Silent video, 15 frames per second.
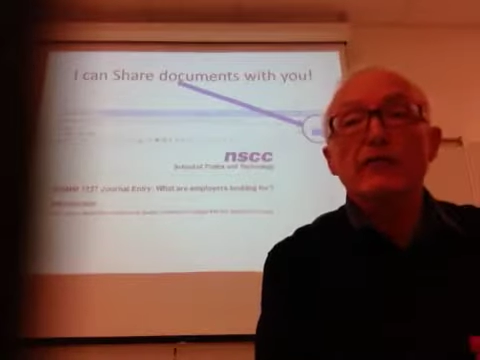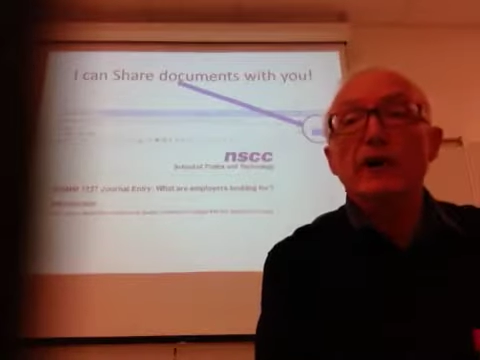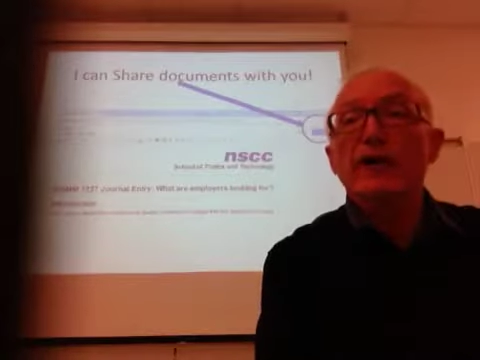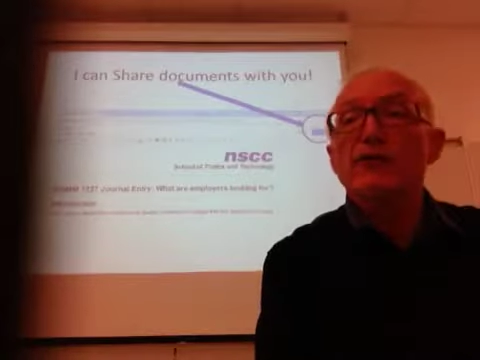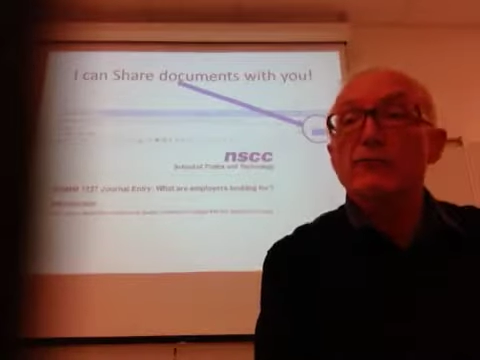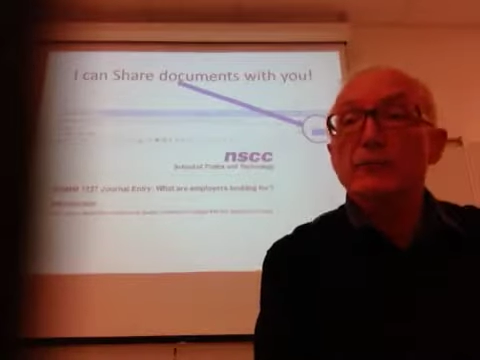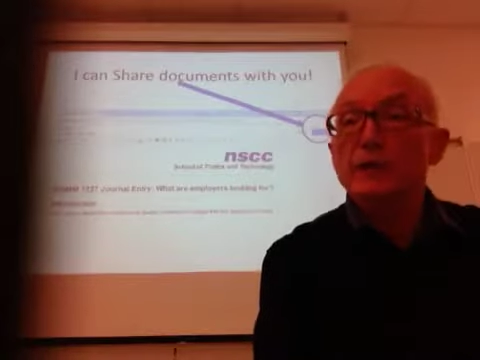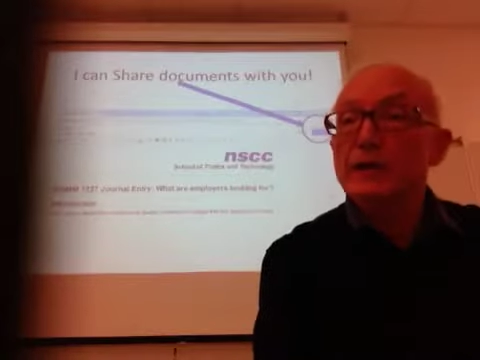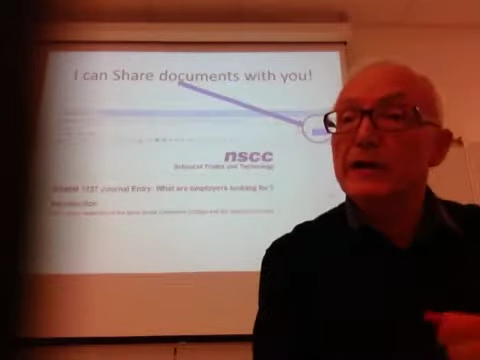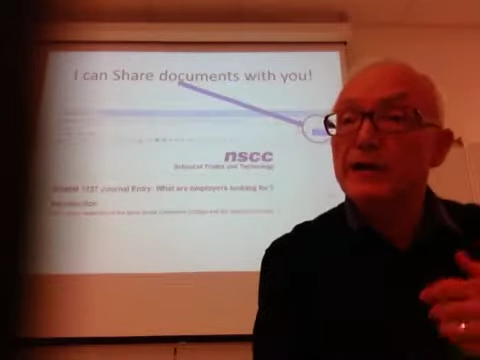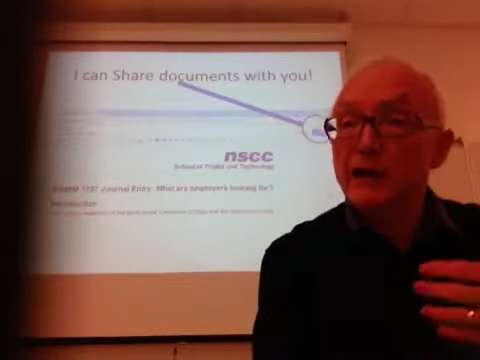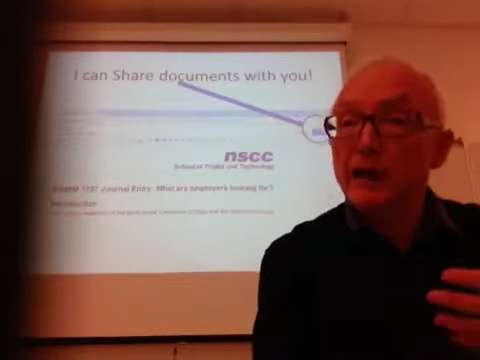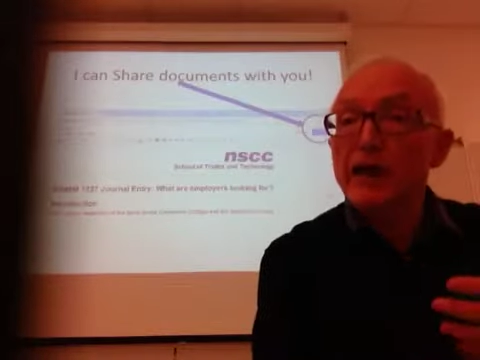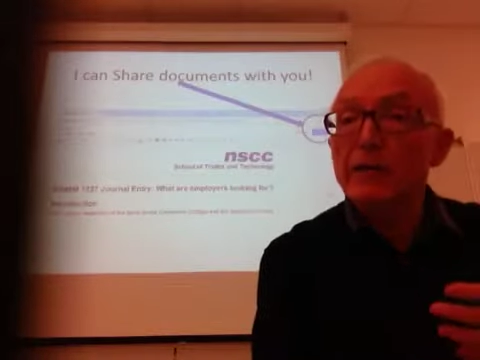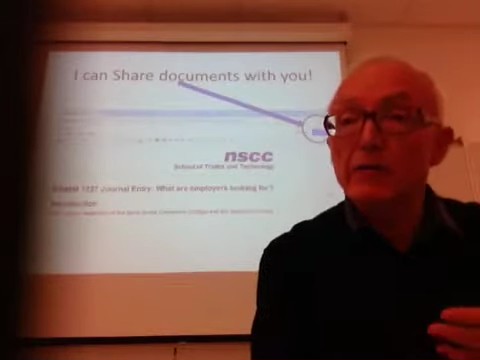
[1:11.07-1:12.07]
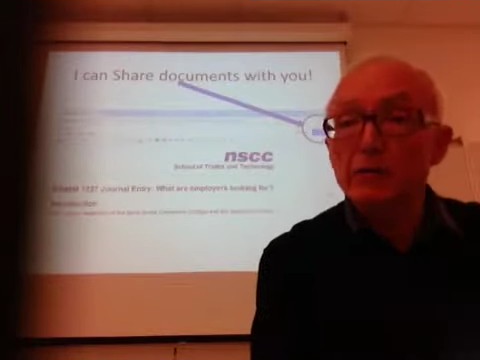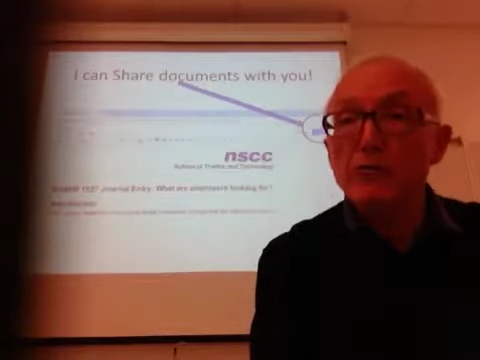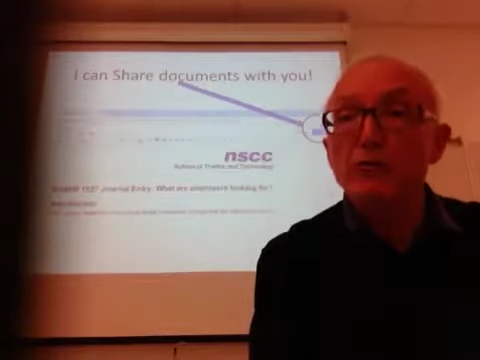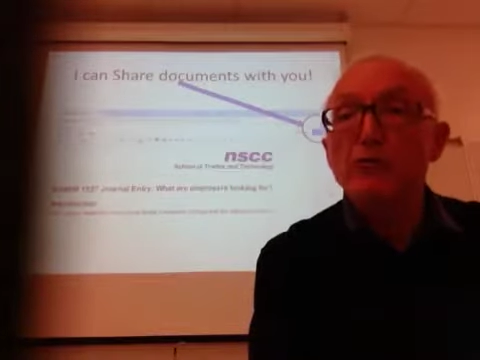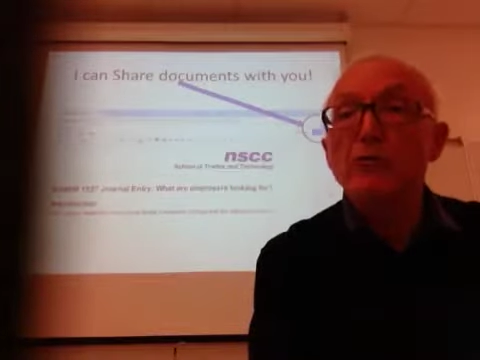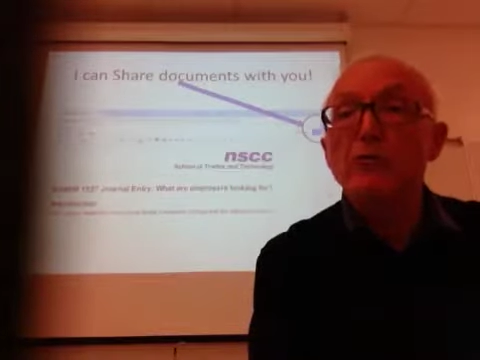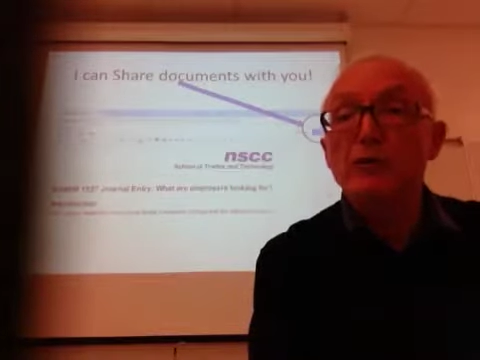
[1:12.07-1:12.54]
actually came
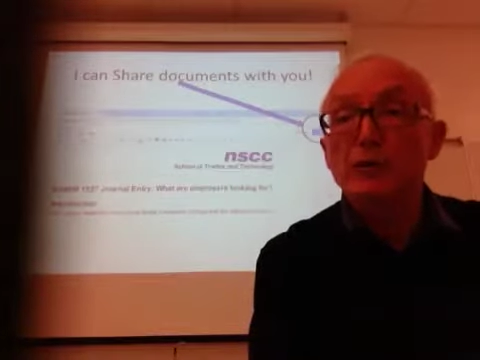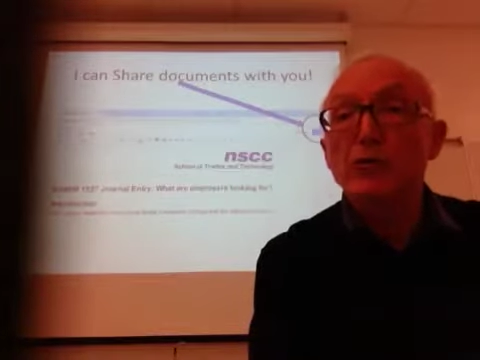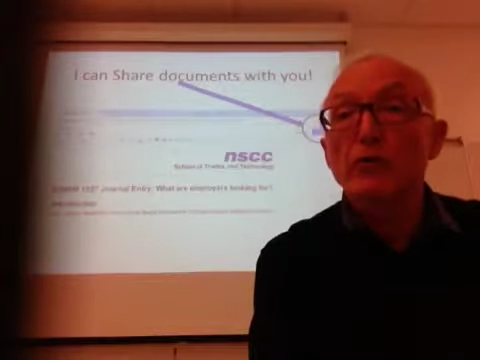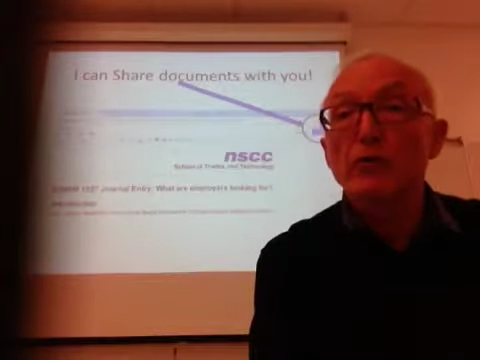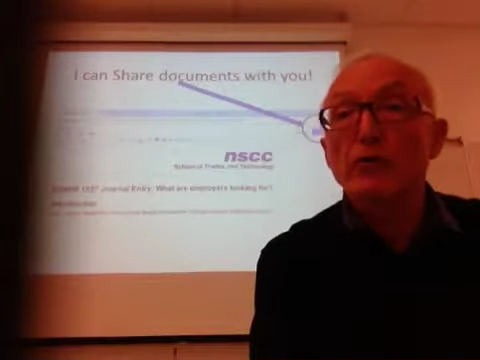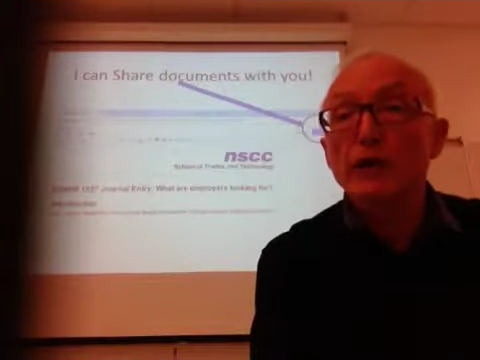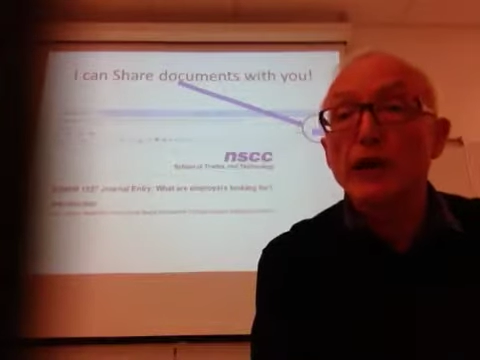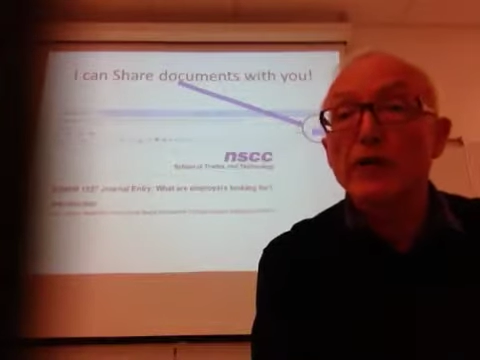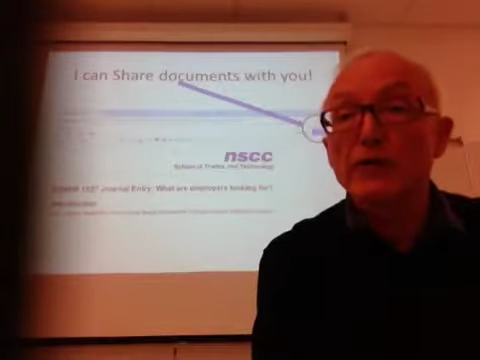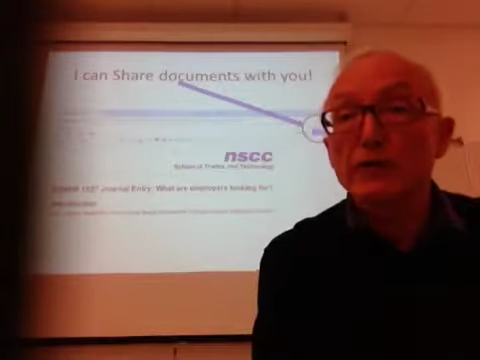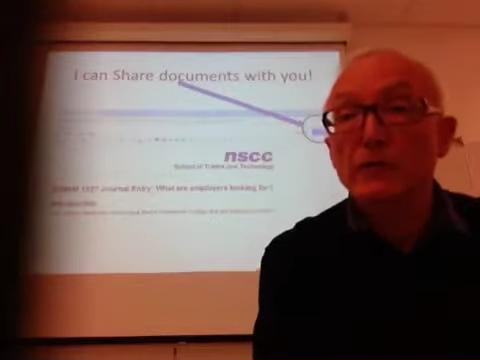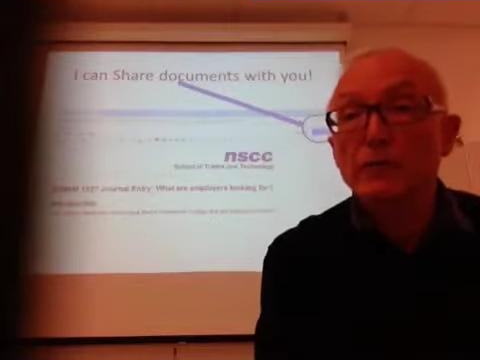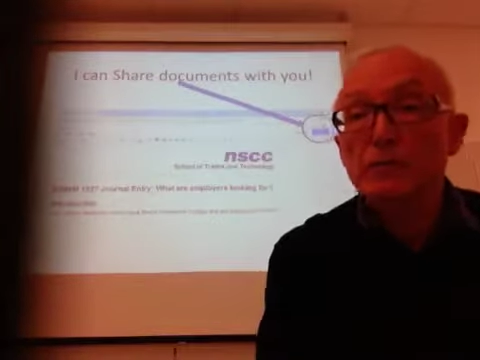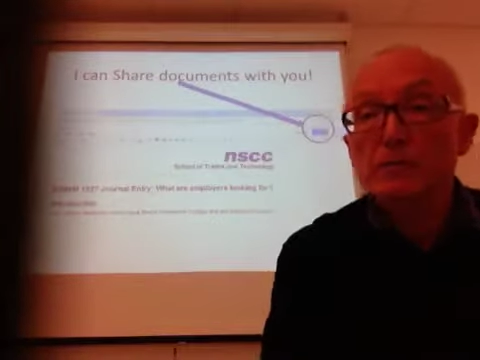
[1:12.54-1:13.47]
to the Google Classroom.